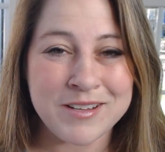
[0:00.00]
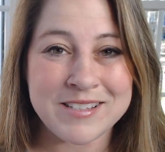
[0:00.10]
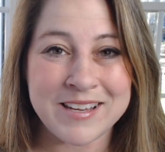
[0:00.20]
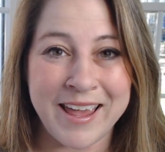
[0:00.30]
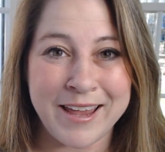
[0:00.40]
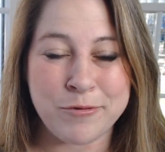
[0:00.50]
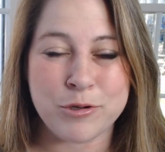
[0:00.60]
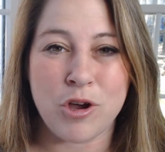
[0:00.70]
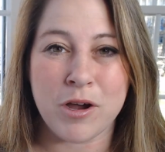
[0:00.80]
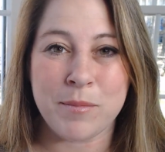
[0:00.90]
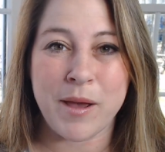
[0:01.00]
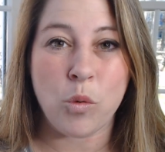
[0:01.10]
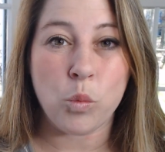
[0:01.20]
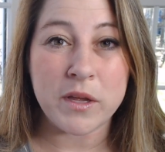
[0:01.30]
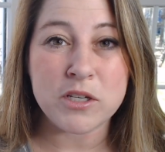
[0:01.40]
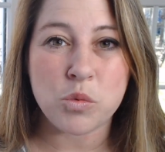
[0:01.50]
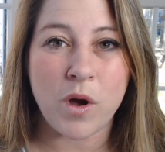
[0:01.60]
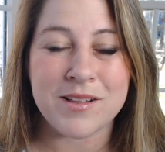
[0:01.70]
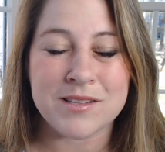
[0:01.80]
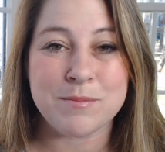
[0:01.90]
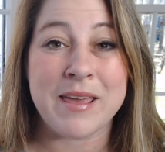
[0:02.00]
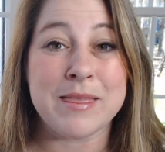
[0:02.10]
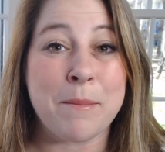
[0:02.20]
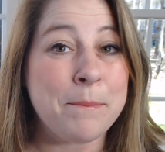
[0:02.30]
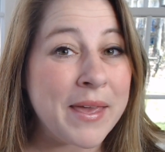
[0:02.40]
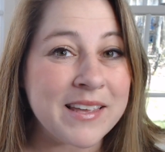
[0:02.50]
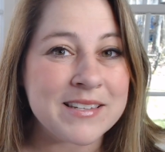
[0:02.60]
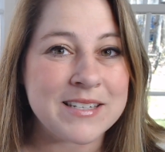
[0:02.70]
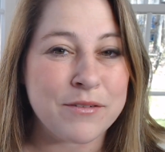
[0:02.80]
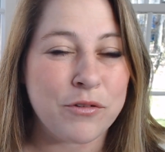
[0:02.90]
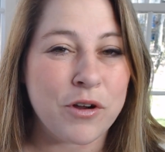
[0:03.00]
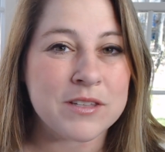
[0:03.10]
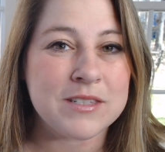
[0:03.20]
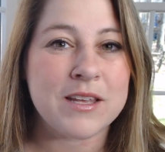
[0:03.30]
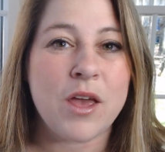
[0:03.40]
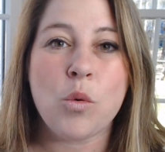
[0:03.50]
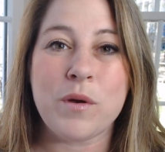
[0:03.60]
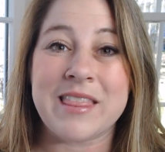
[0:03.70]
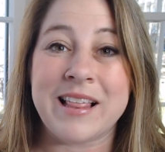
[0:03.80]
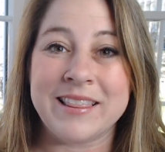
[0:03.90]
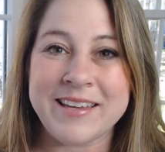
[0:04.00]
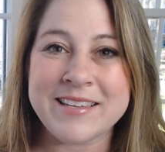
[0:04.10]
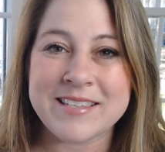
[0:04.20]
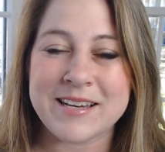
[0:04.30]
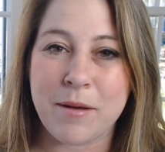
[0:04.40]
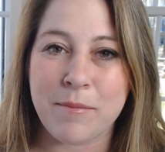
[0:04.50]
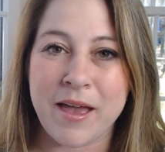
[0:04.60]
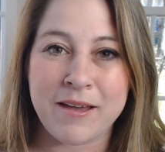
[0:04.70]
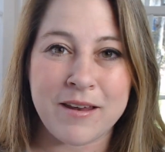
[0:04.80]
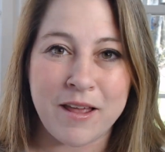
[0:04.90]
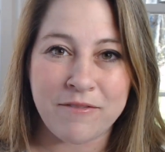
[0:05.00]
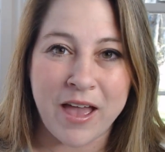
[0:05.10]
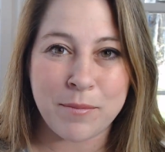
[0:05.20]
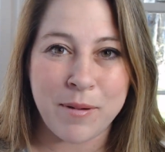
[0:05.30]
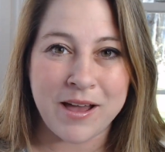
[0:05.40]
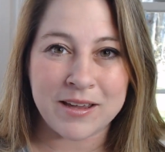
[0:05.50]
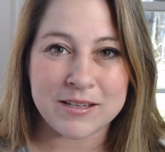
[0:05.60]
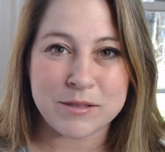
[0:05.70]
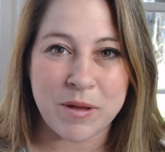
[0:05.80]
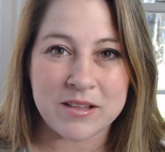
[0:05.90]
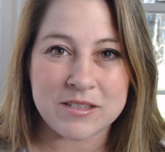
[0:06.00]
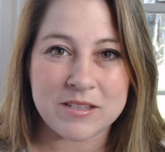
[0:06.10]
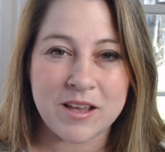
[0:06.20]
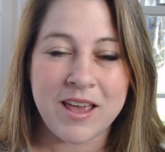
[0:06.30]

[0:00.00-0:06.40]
Today, we're talking about which ones make the biggest difference with the least amount of out-of-pocket expense.